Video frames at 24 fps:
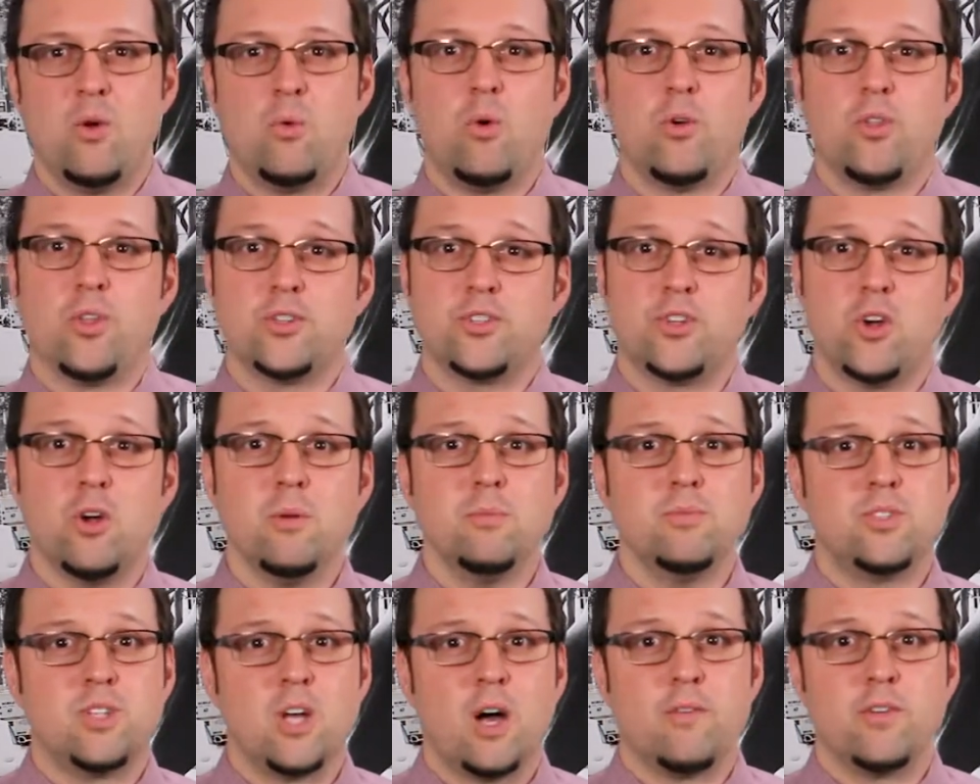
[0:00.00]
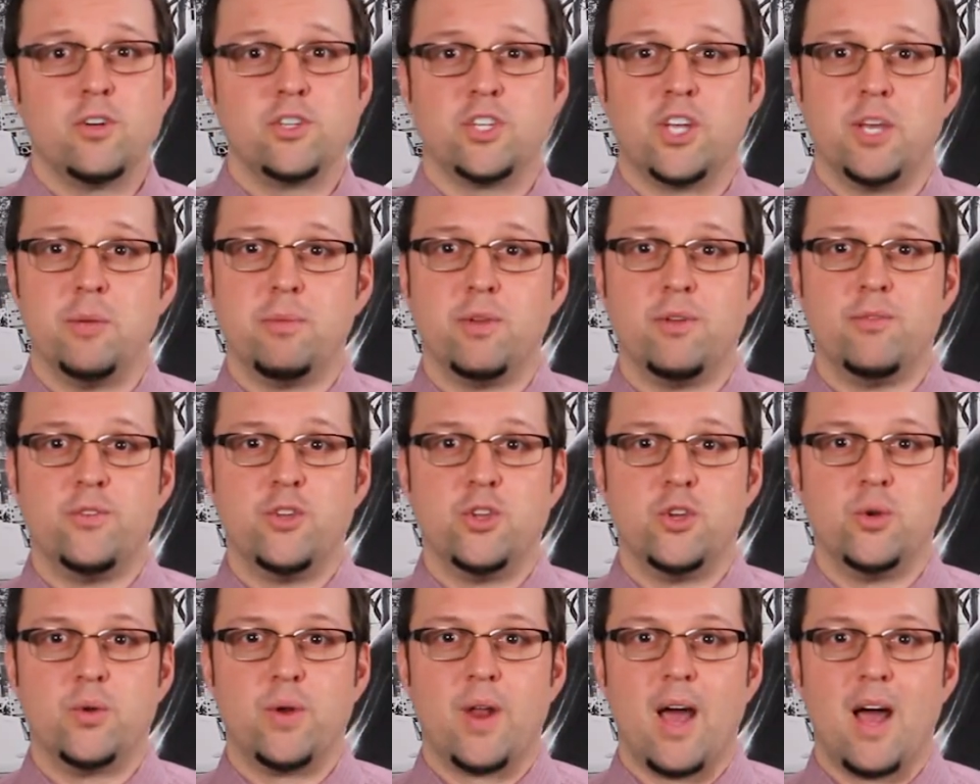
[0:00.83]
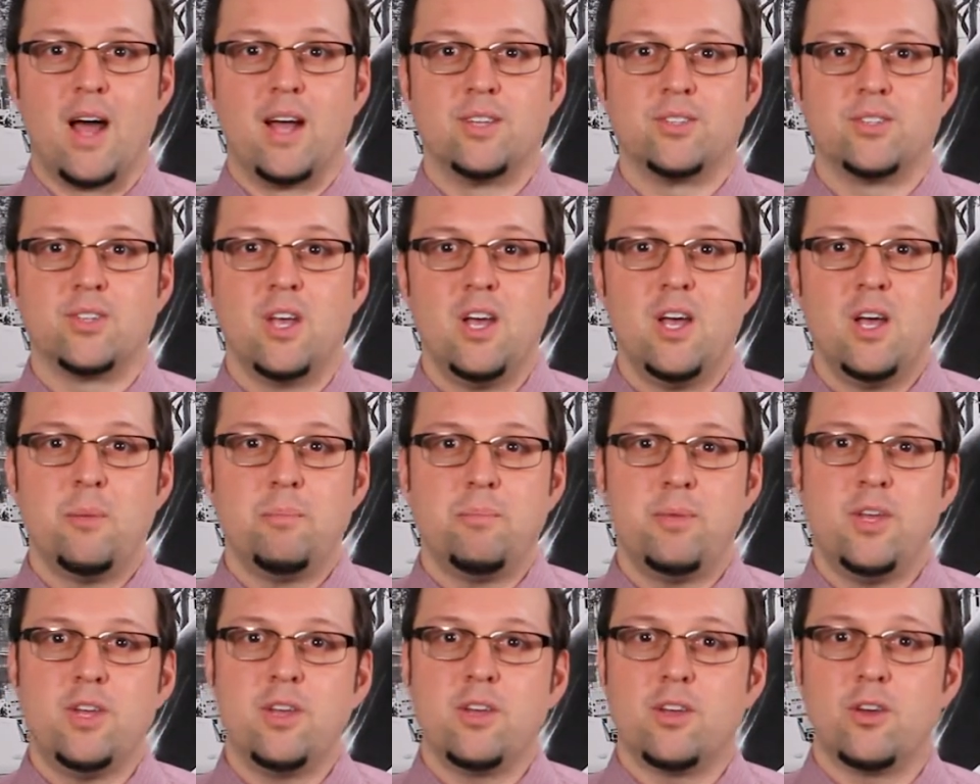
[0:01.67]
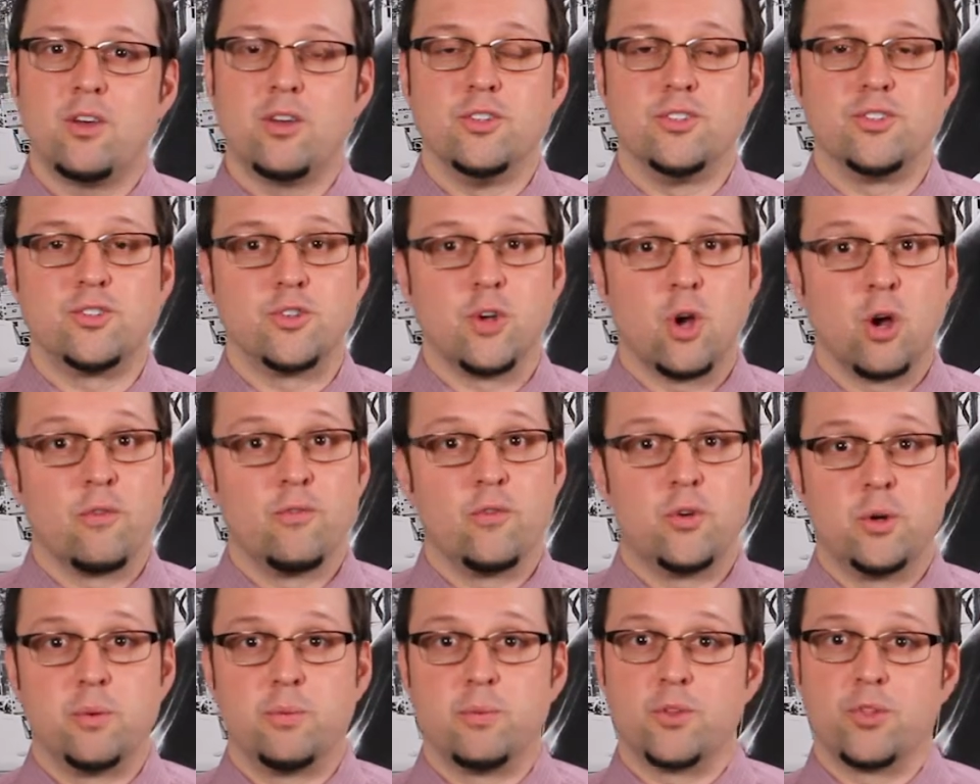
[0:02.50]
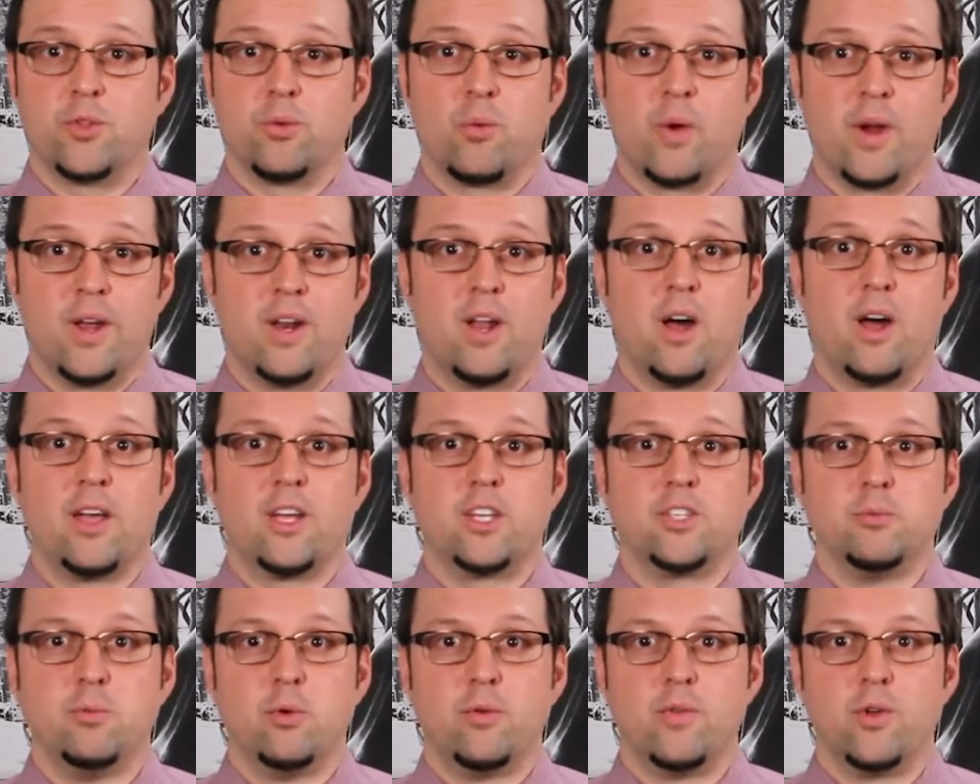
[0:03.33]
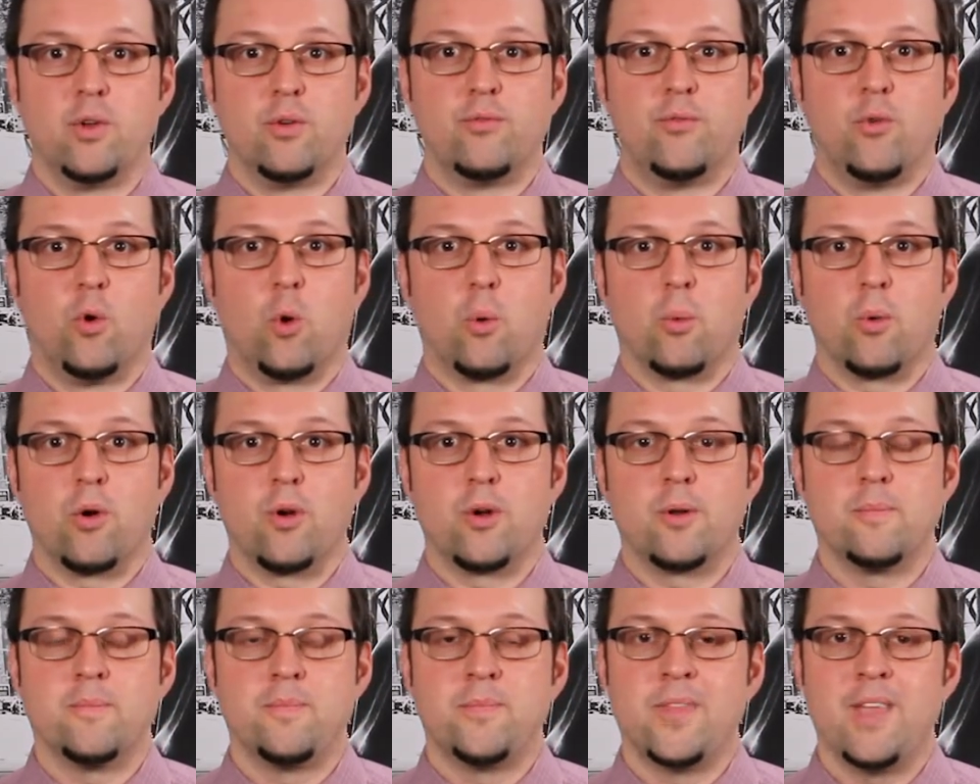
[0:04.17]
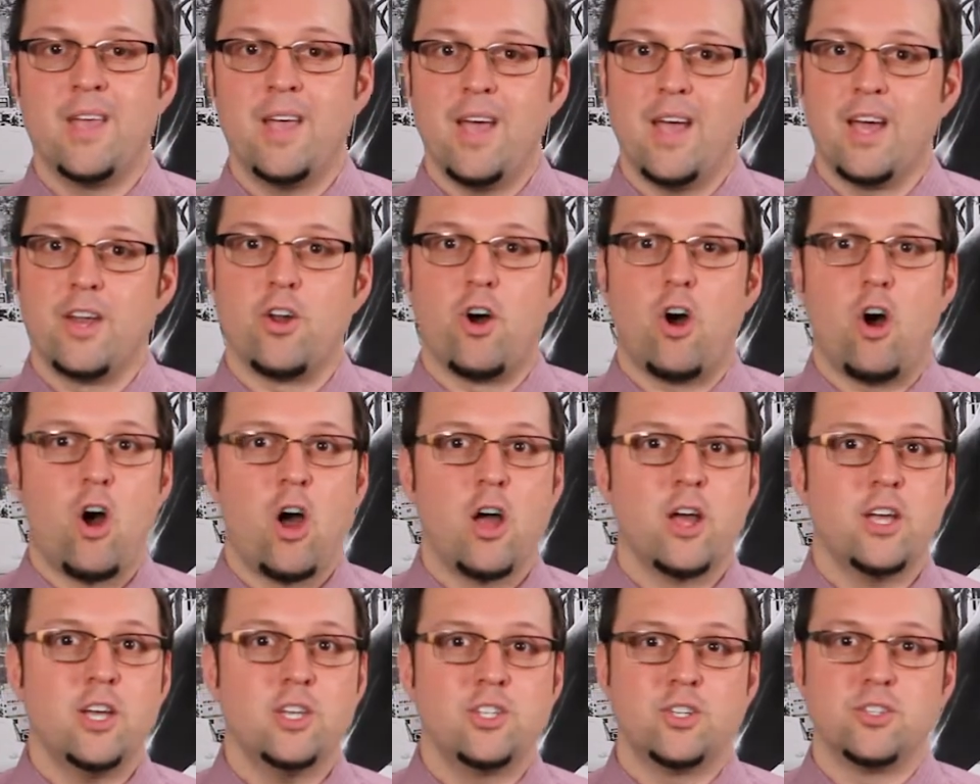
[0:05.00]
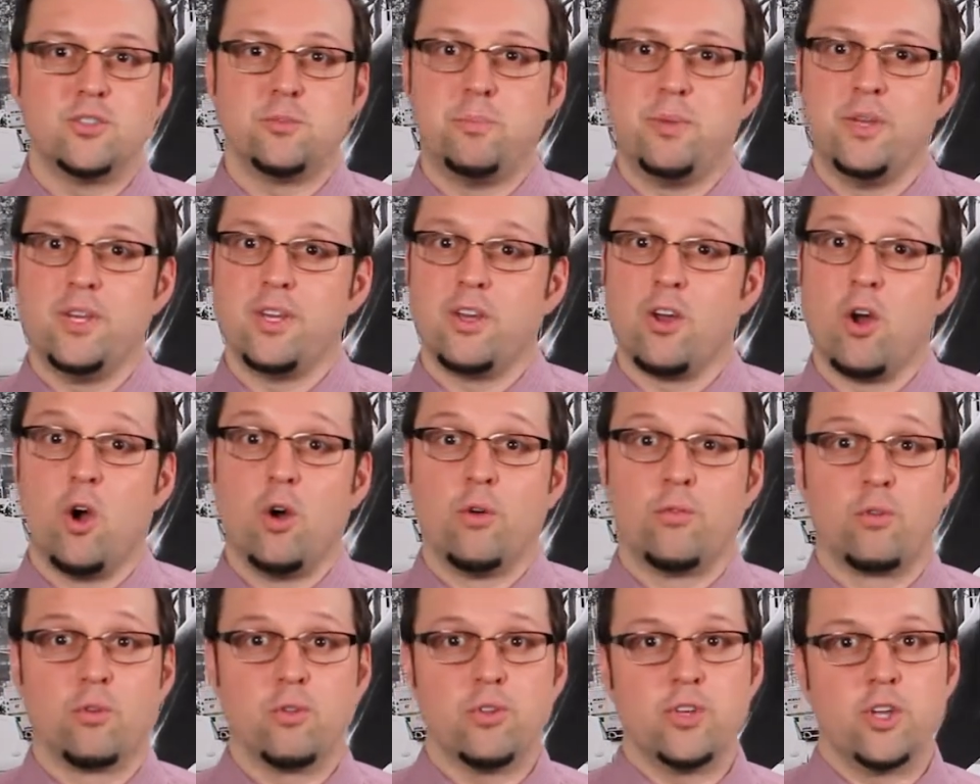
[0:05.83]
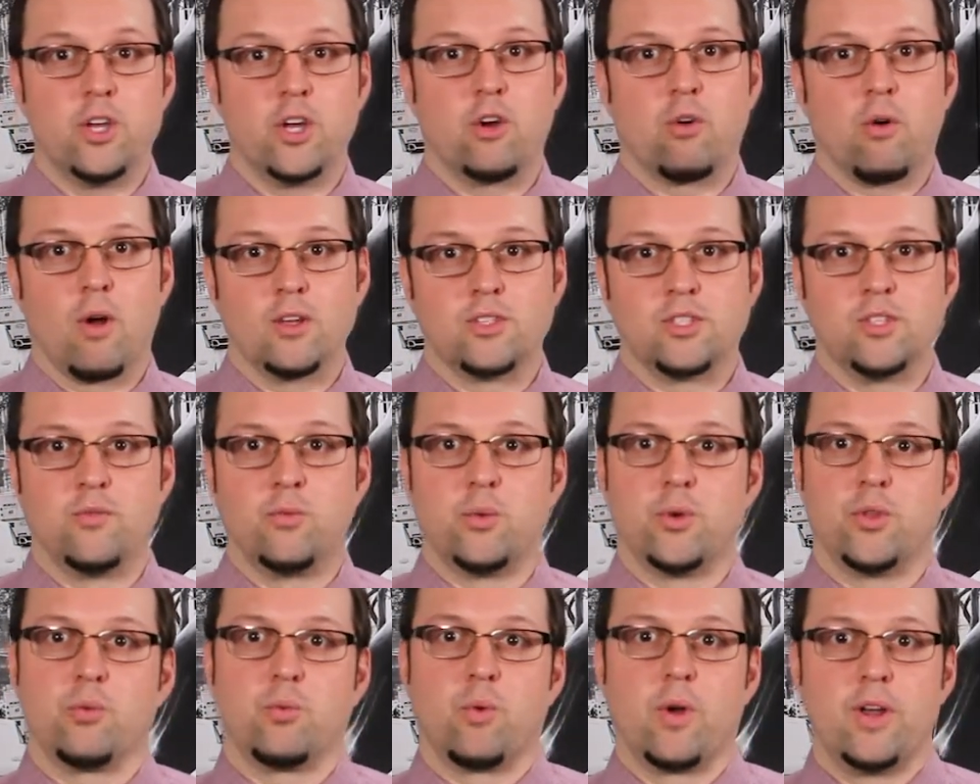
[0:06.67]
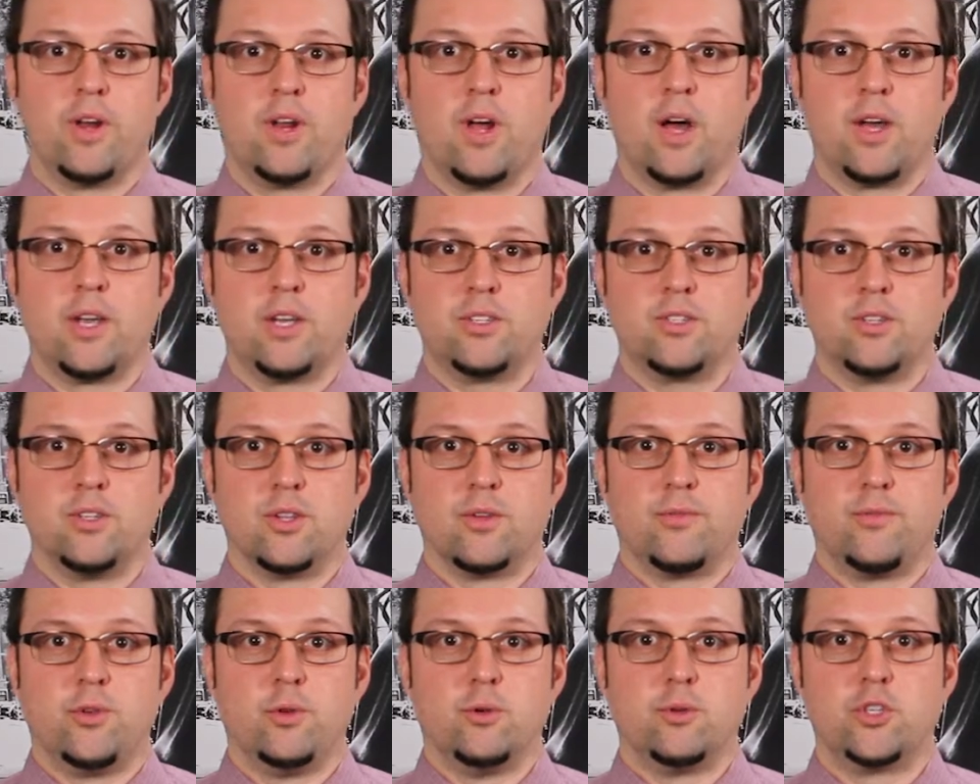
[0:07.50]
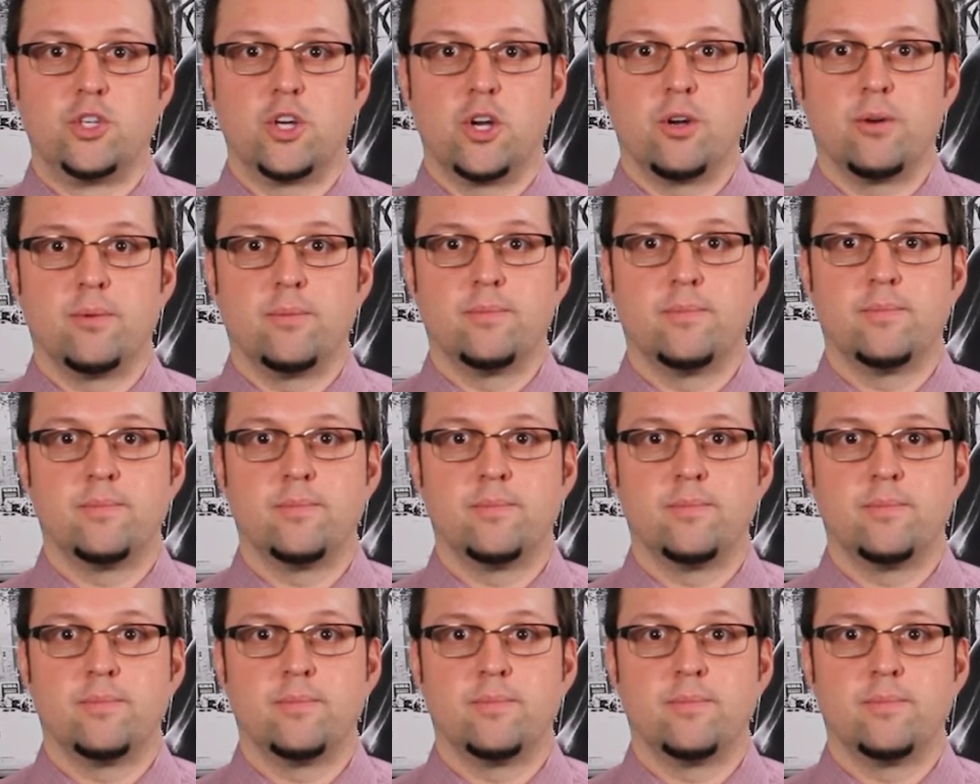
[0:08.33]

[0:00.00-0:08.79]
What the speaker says: Well, the term dovish can be viewed as being conservative with rate hikes moving forward, and hawkish is being overly aggressive with rate hikes in the future.